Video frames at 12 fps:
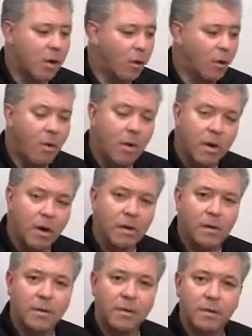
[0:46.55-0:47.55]
or
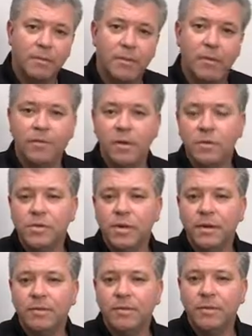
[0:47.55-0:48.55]
for
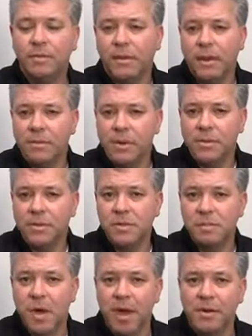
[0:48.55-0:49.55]
fugitive
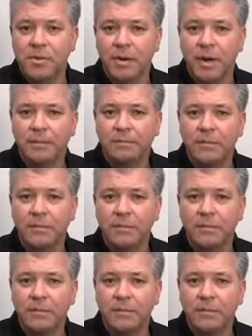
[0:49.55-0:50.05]
emissions monitoring,